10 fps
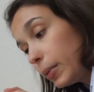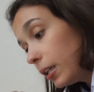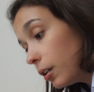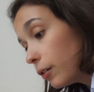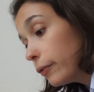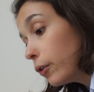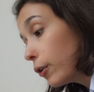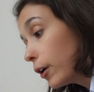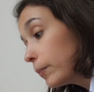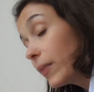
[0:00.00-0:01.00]
been here
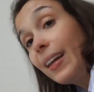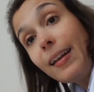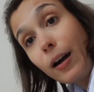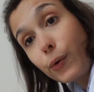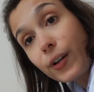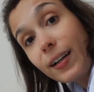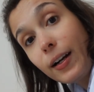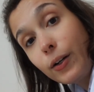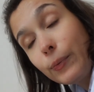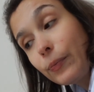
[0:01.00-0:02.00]
for an hour
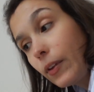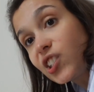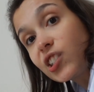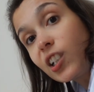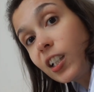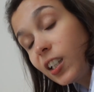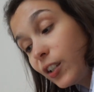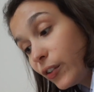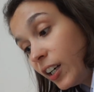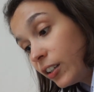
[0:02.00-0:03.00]
now,
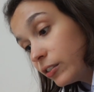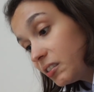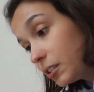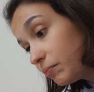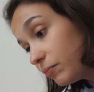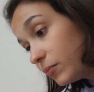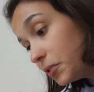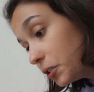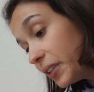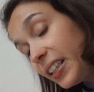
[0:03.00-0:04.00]
slugging around,
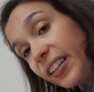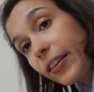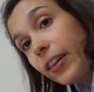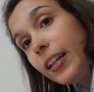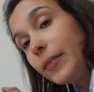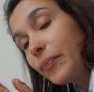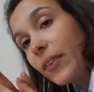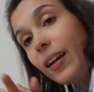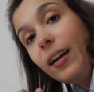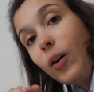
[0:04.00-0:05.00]
doing nothing,
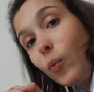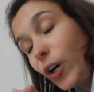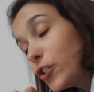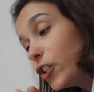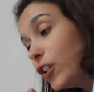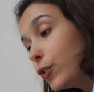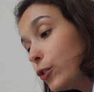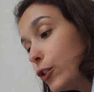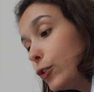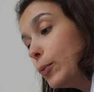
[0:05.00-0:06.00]
watching
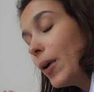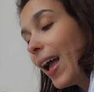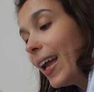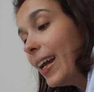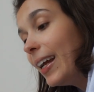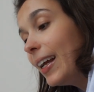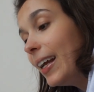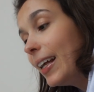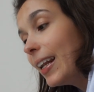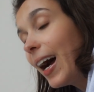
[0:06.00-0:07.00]
YouTube,
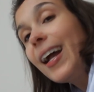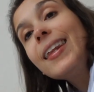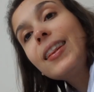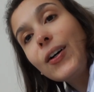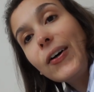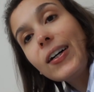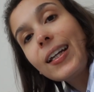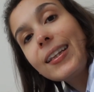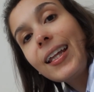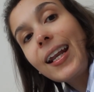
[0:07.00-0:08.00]
and I thought
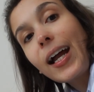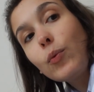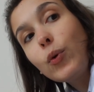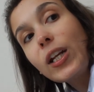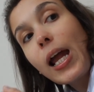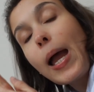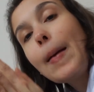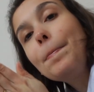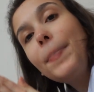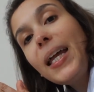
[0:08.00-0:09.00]
that I would
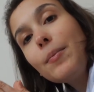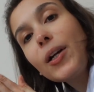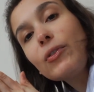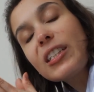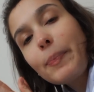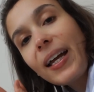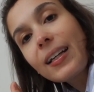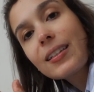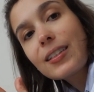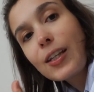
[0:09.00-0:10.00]
pay my
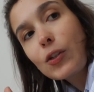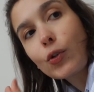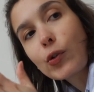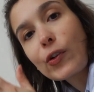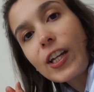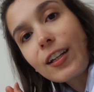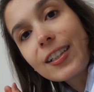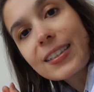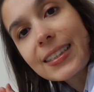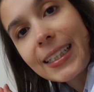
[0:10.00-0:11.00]
respects to
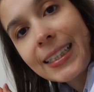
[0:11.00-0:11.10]
creators